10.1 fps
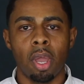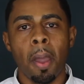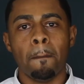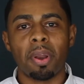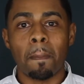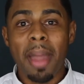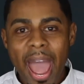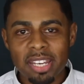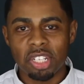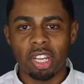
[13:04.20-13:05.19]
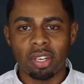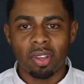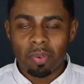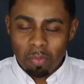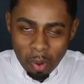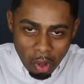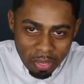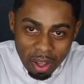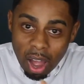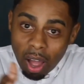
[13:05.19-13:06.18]
But imagine on
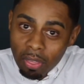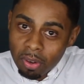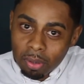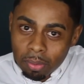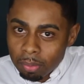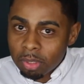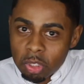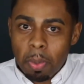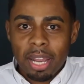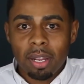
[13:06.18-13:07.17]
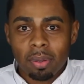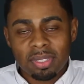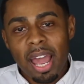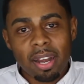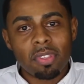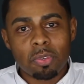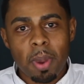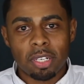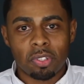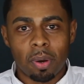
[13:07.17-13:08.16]
the other side of the
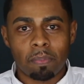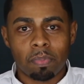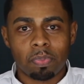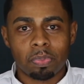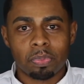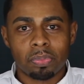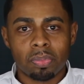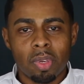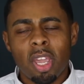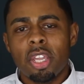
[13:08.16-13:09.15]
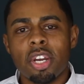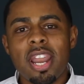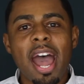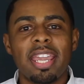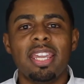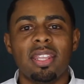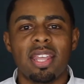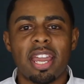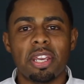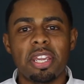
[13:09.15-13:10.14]
spectrum, you're not eating
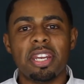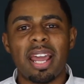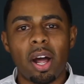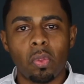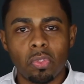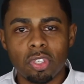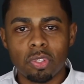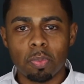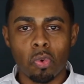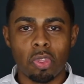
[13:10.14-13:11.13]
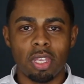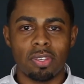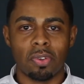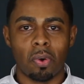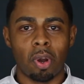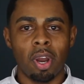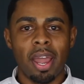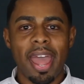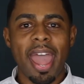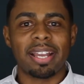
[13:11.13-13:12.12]
that. You're eating healthy smoothies or
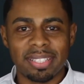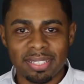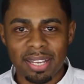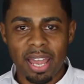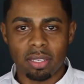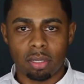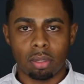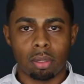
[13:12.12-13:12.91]
exercising.